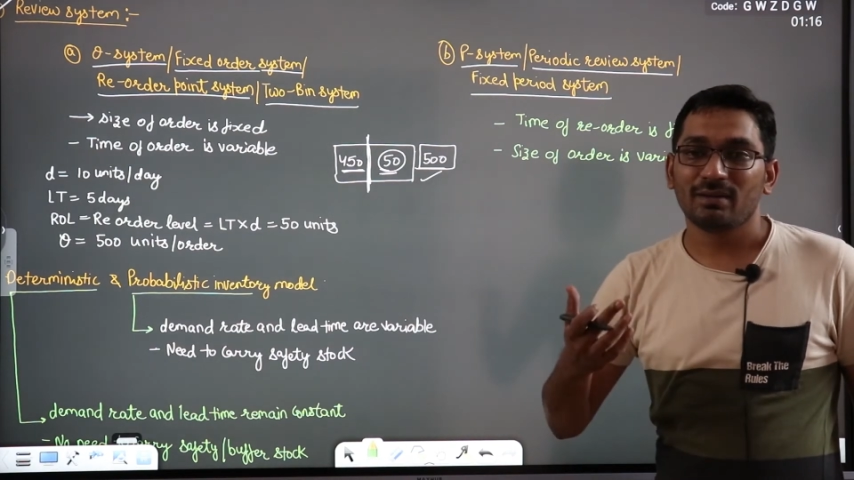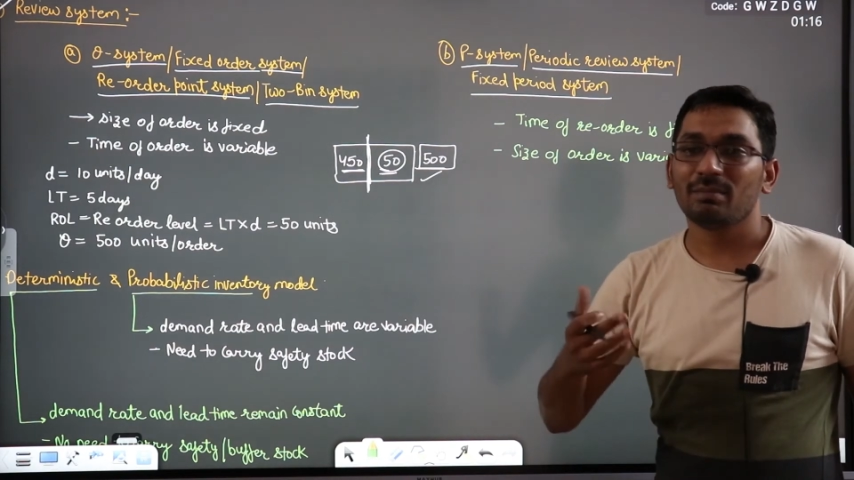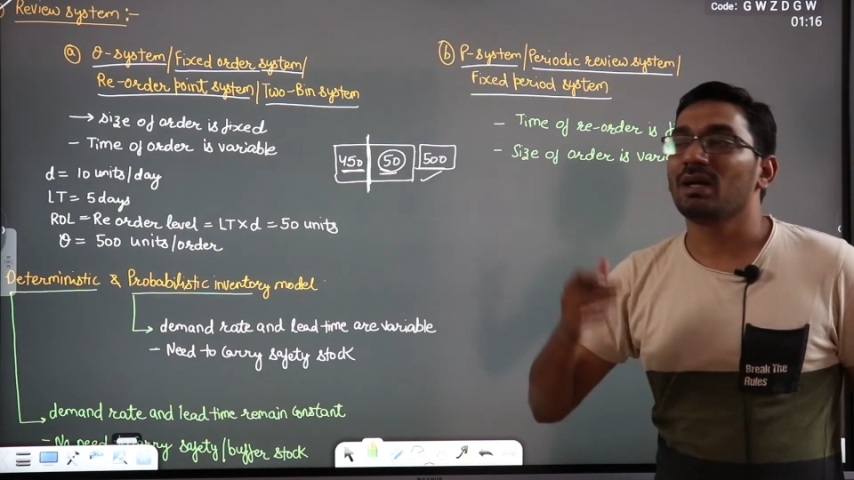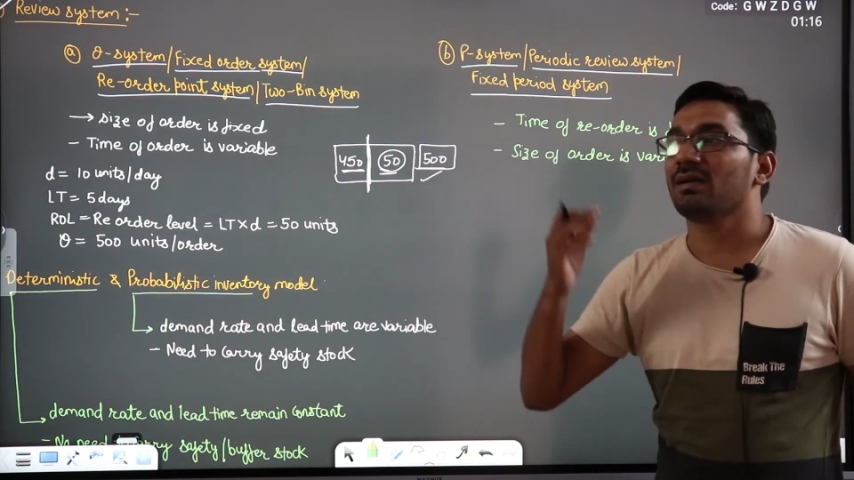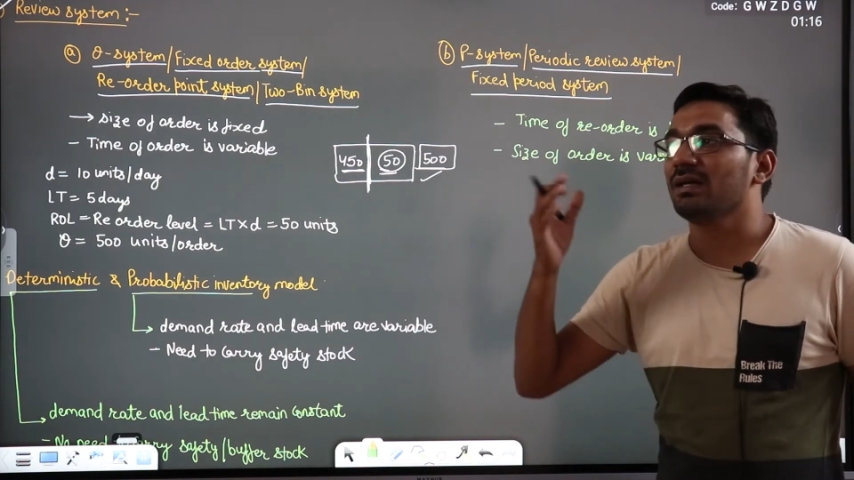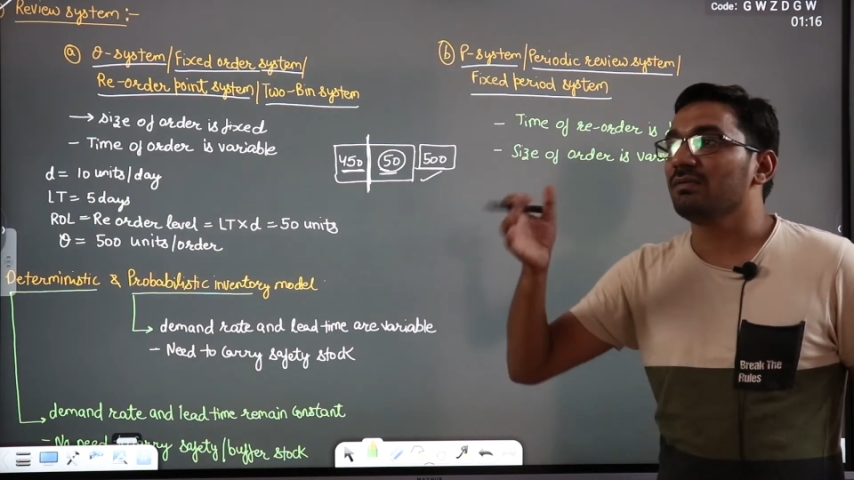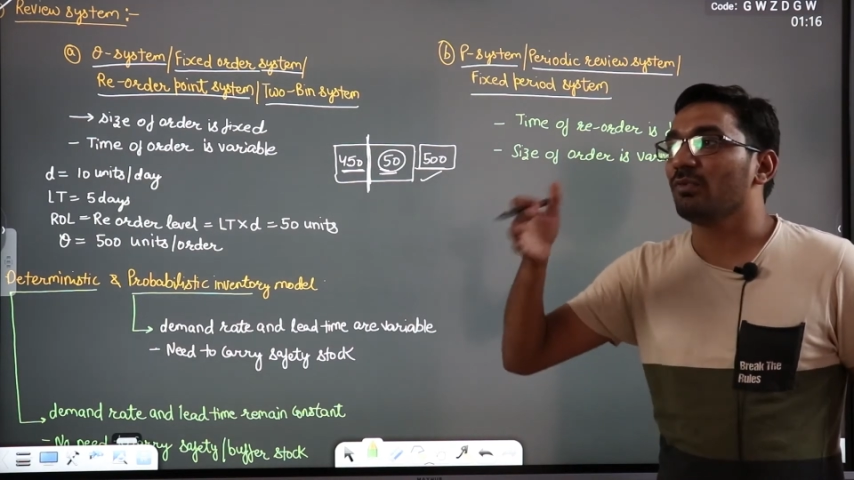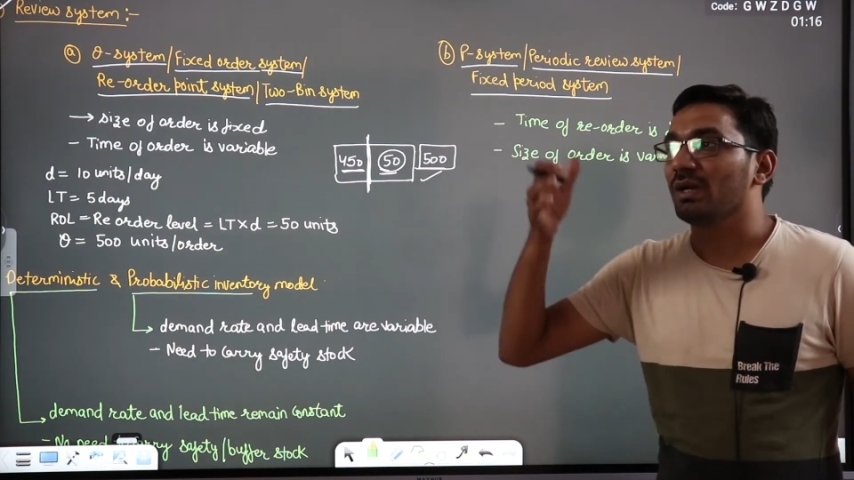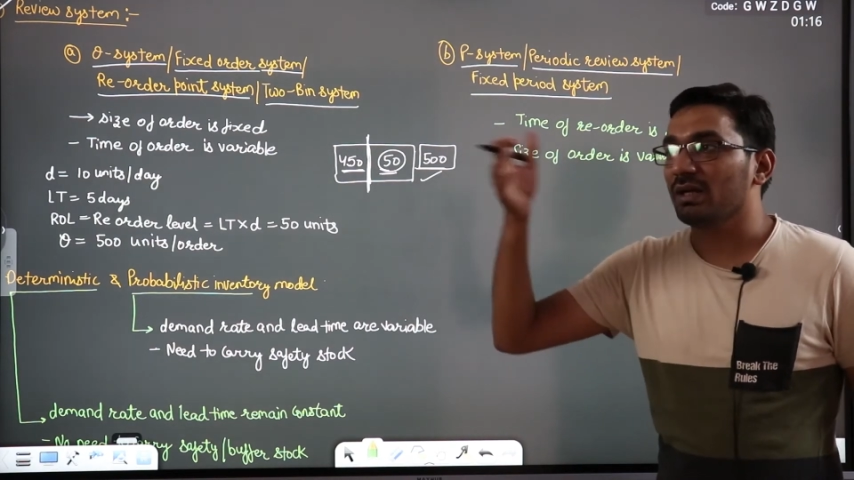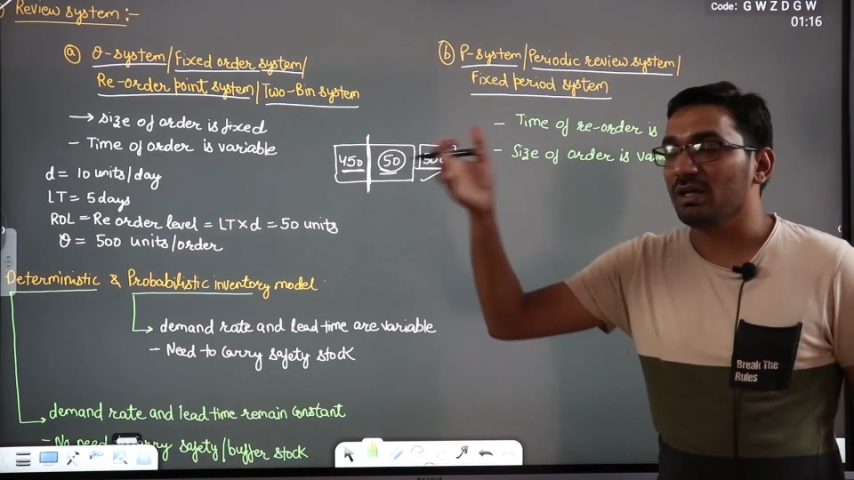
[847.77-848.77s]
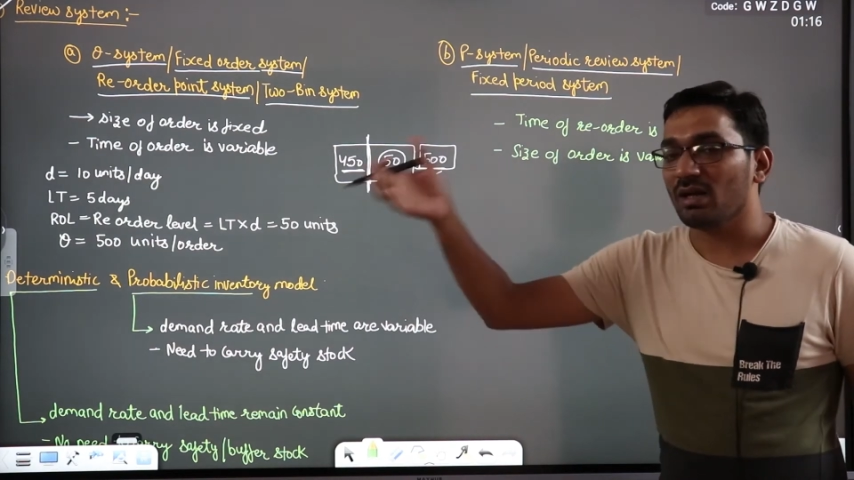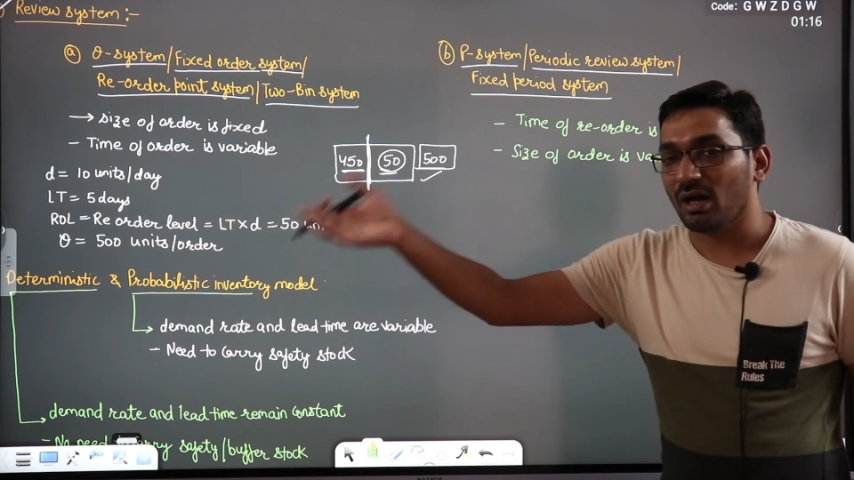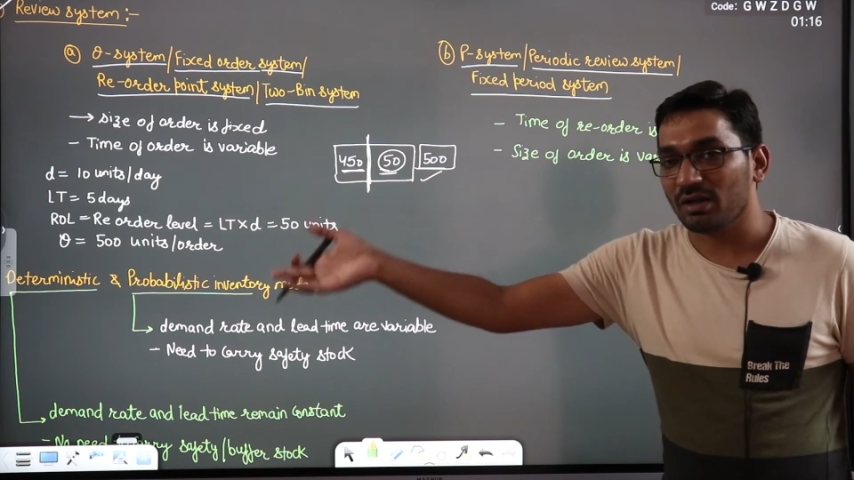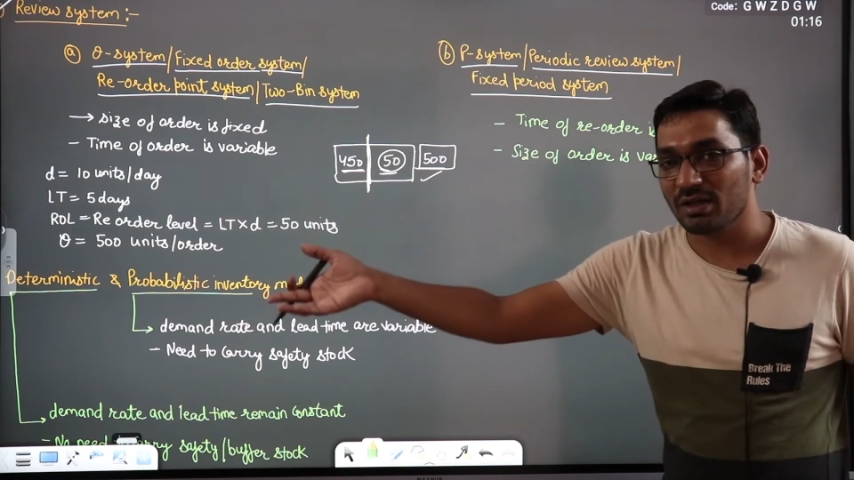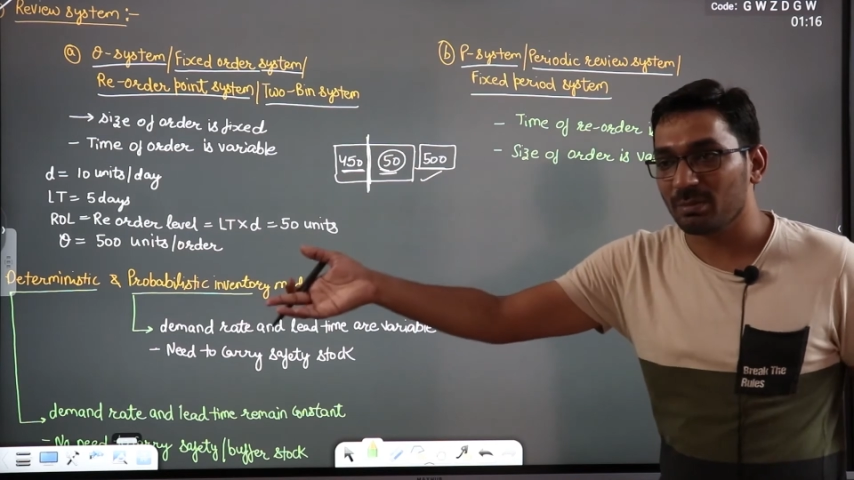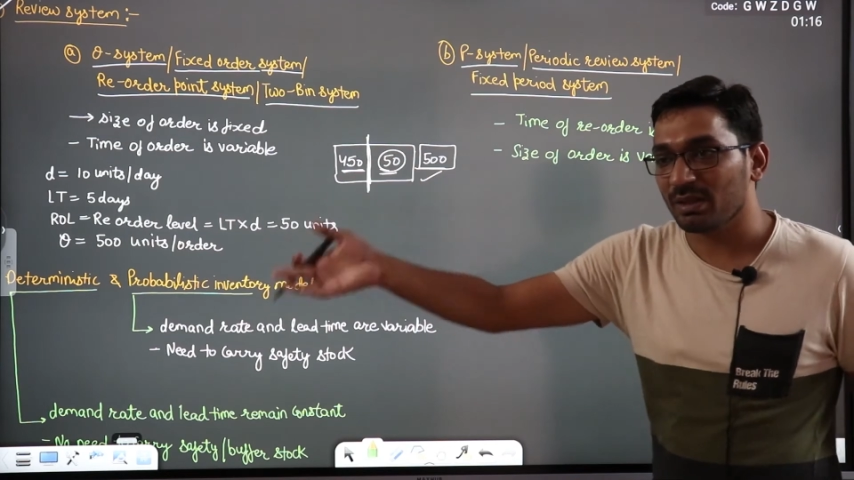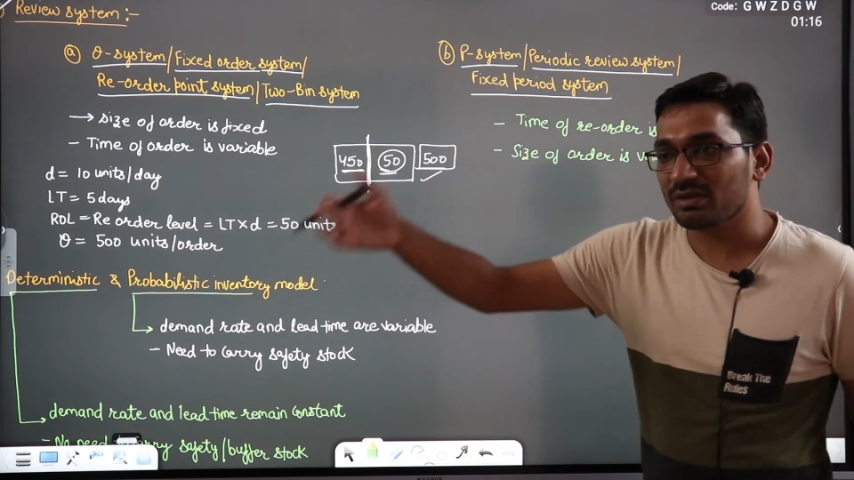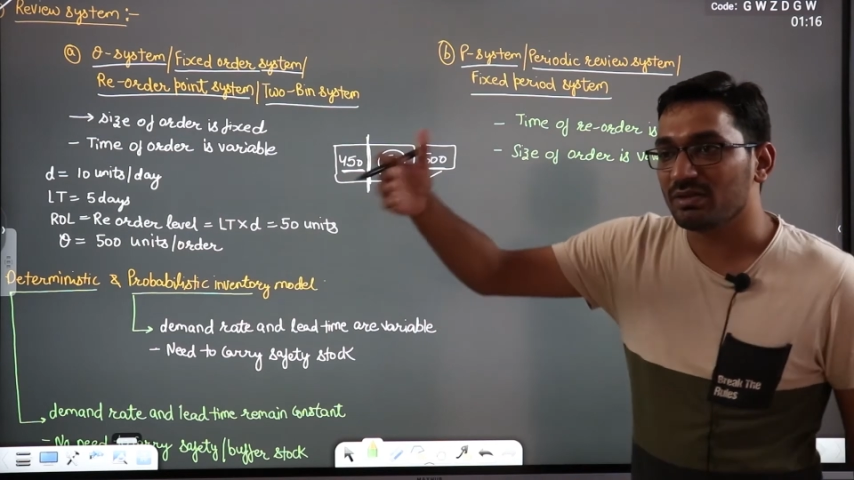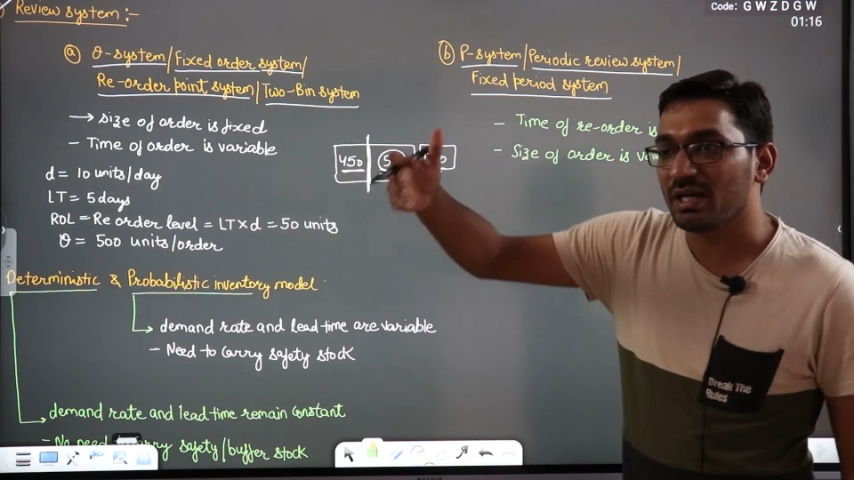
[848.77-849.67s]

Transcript: but in another month